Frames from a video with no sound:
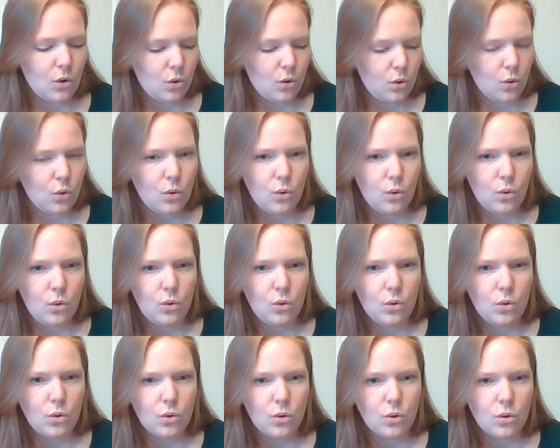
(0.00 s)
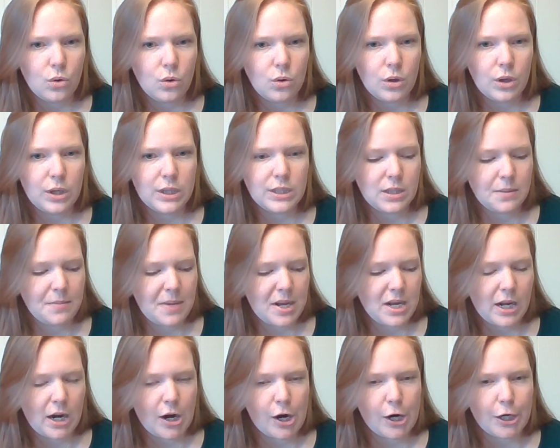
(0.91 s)
who is the
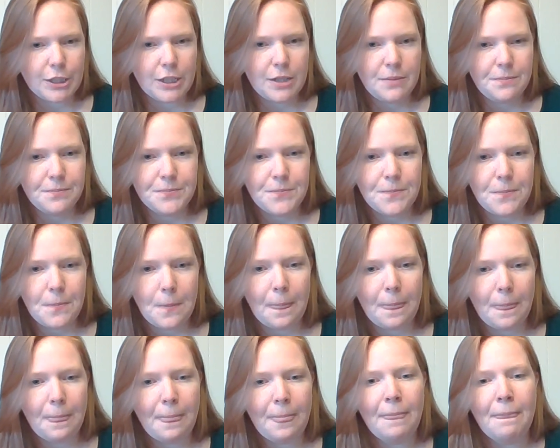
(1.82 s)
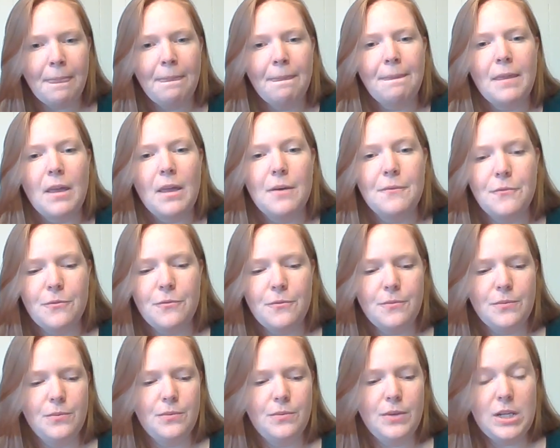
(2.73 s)
main character of
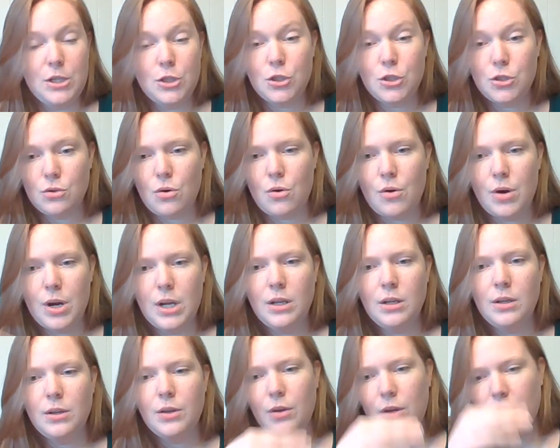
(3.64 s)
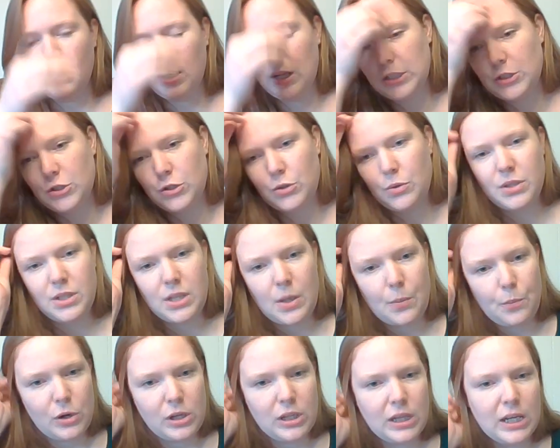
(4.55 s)
each story? You can answer it
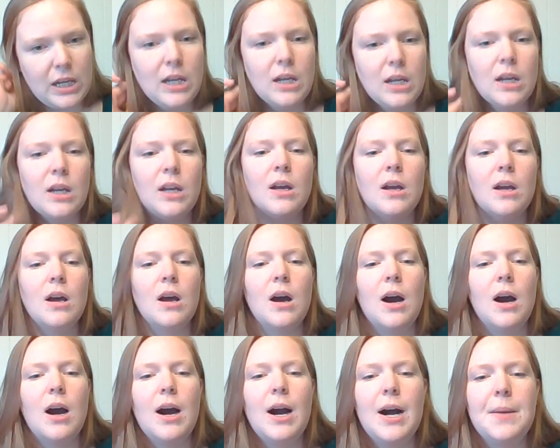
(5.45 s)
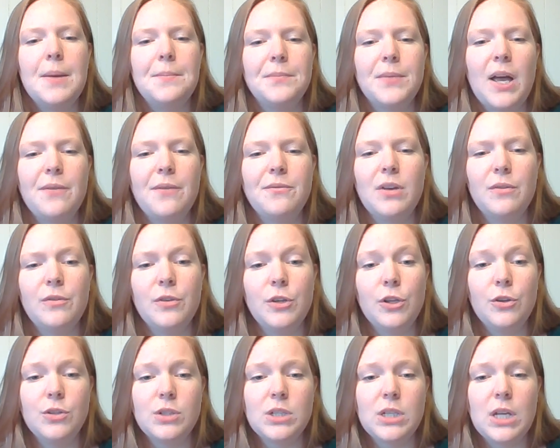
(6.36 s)
separately. I've given
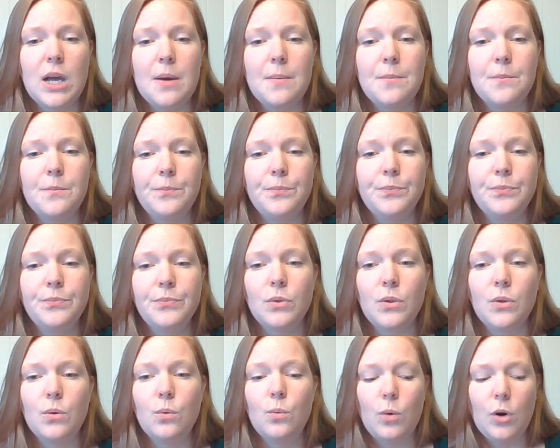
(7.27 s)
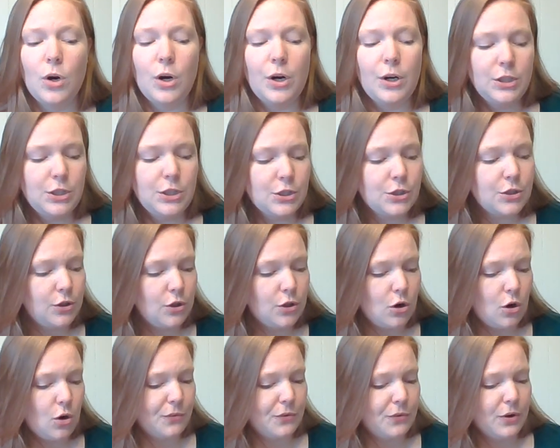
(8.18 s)
you some words to
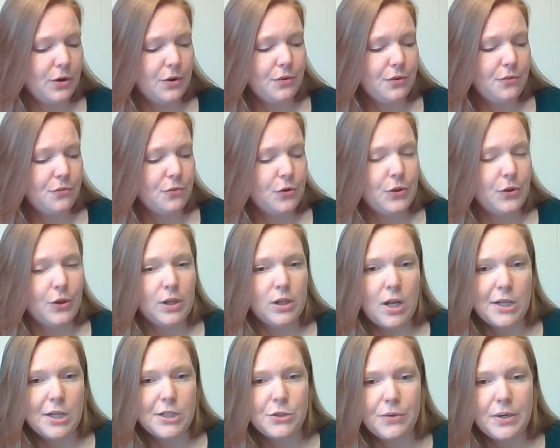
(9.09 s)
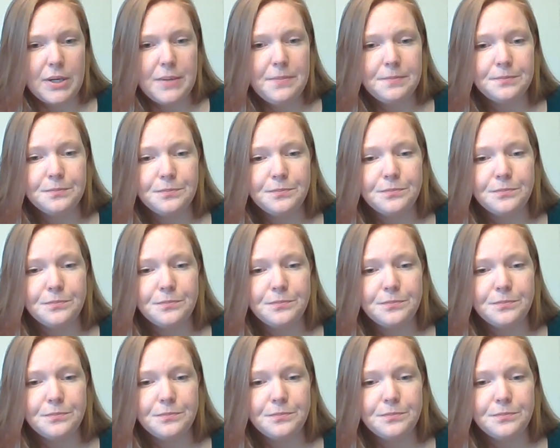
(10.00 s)
look over for the glossary.